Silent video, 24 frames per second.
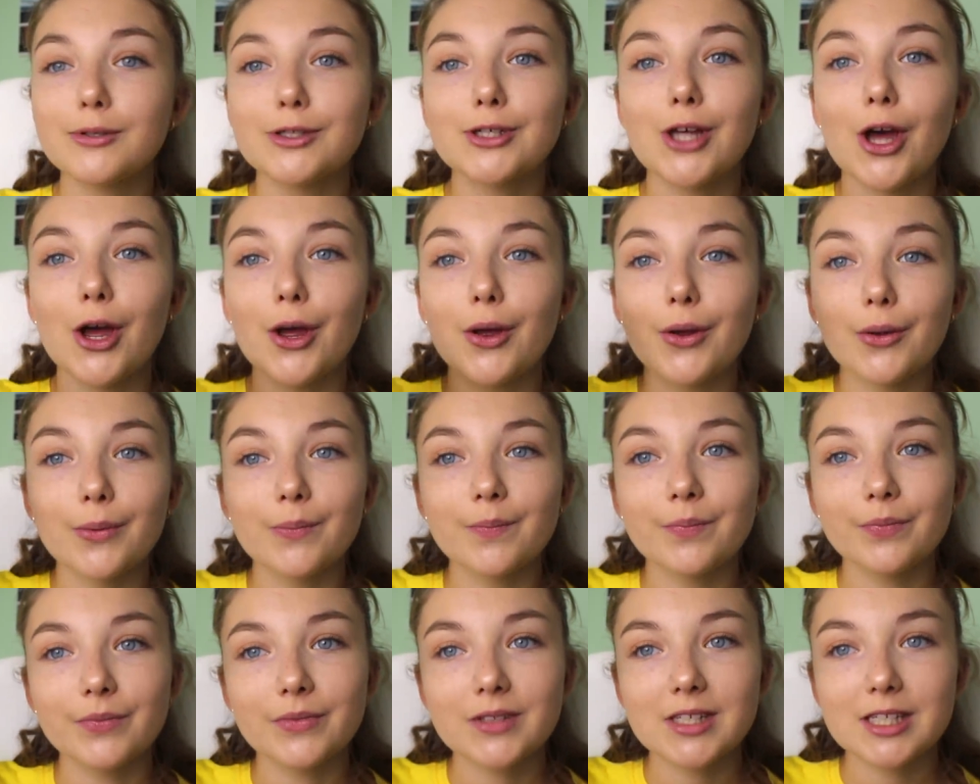so
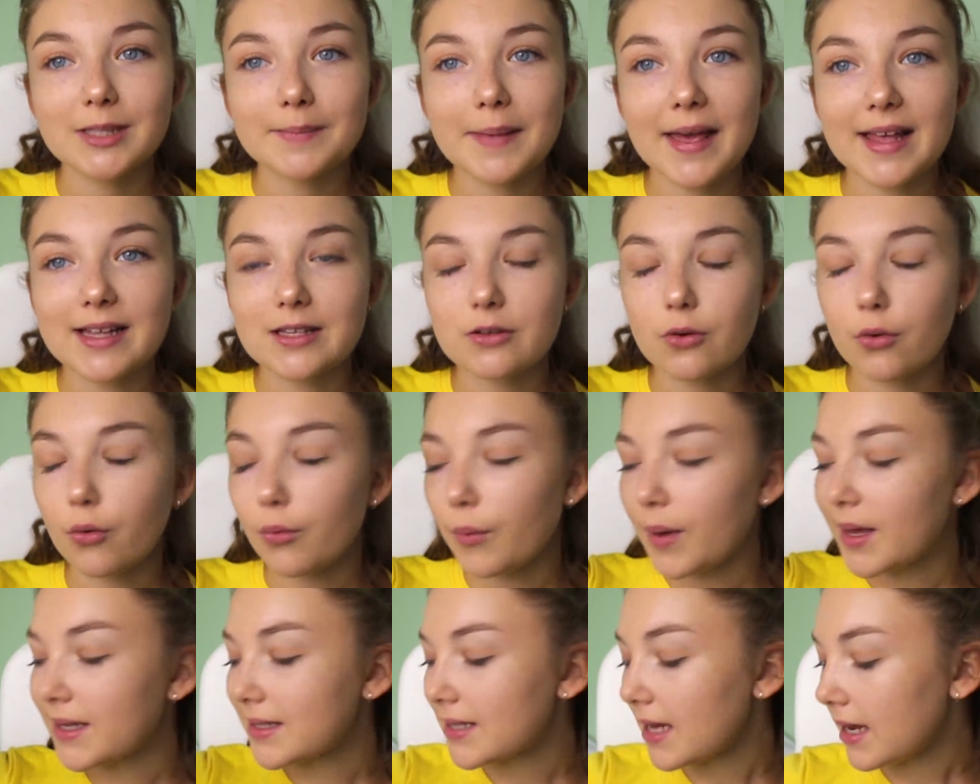spares are
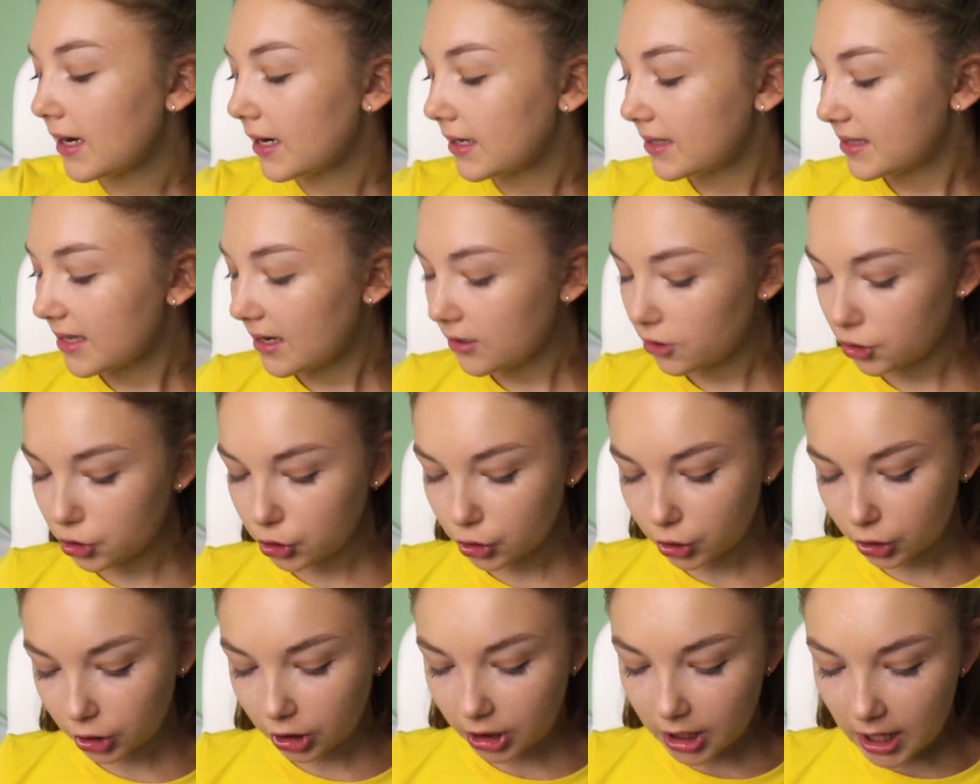always an
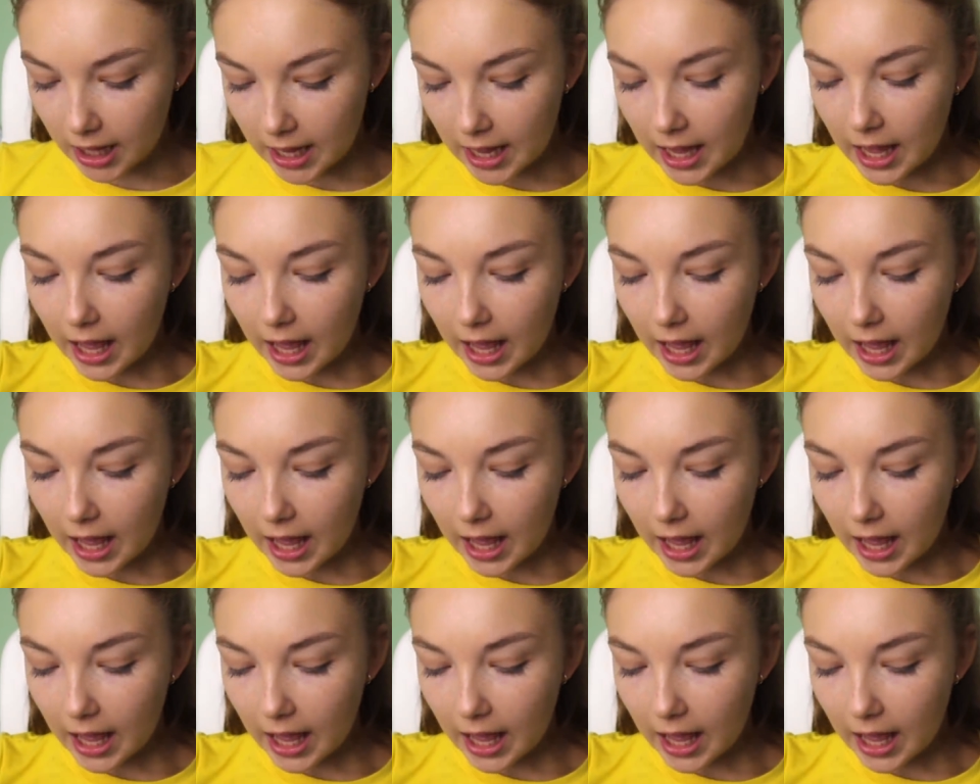essential.